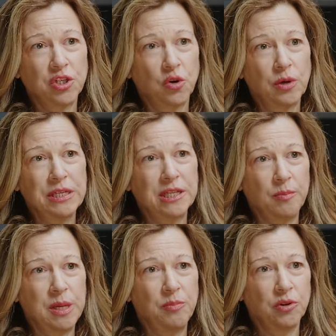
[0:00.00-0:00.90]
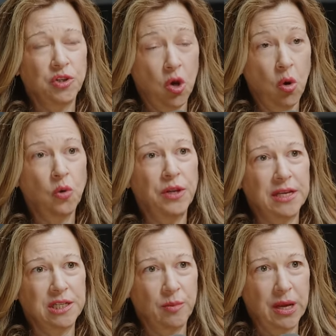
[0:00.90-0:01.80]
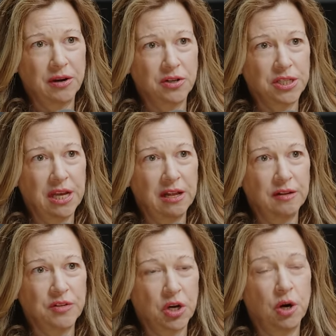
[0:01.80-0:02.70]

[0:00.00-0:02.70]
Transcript: the stories that people told us about ourselves